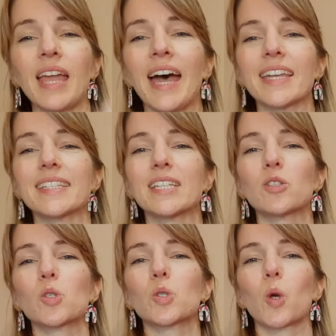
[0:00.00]
and it
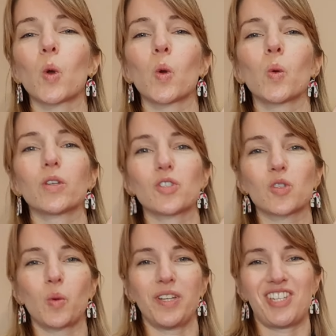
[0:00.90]
is so
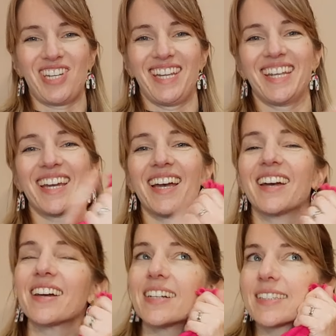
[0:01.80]
squishy
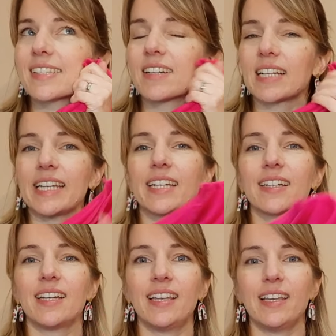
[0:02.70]
and snuggly.
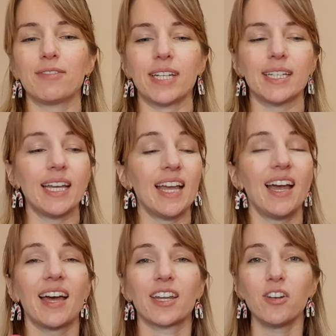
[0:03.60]
Love it.
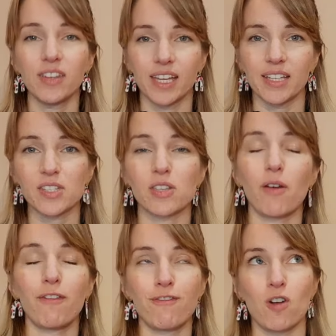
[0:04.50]
And I got this
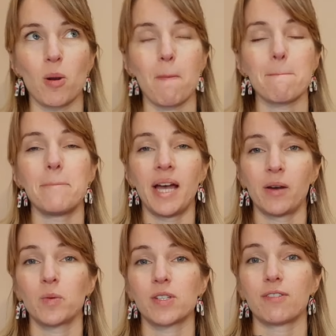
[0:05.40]
from
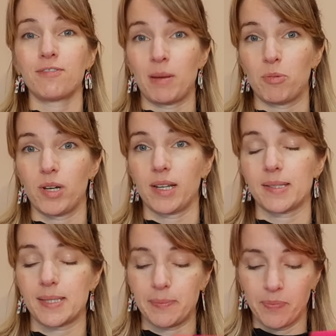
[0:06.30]
Pound
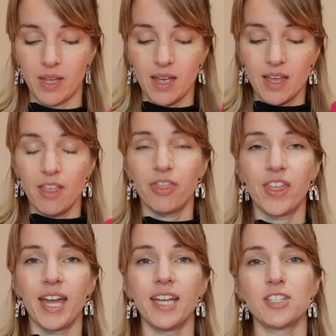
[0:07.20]
Fabrics.
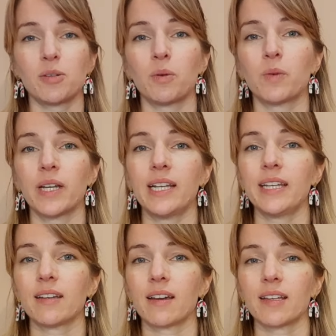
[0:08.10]
They do a really
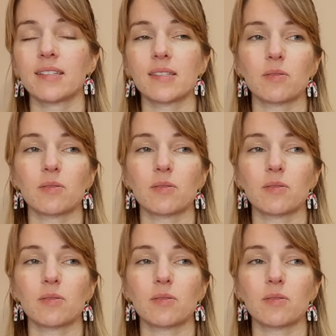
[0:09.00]
nice